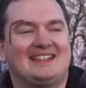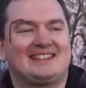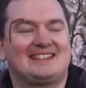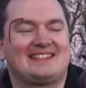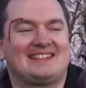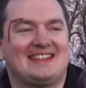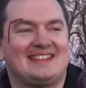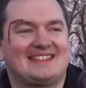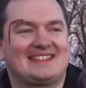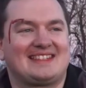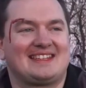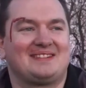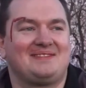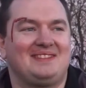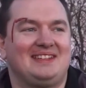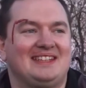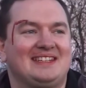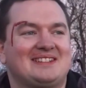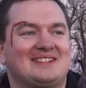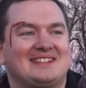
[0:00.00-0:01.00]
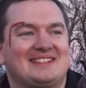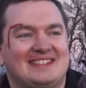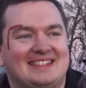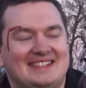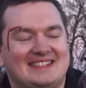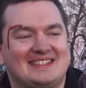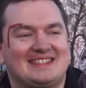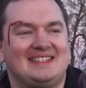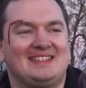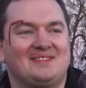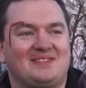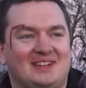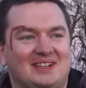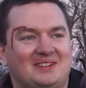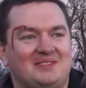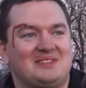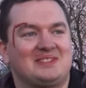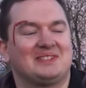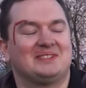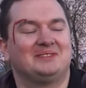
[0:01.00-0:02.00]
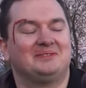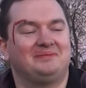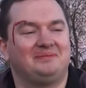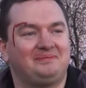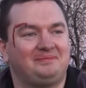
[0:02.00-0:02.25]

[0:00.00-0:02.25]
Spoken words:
it's going to be interesting to see the final result.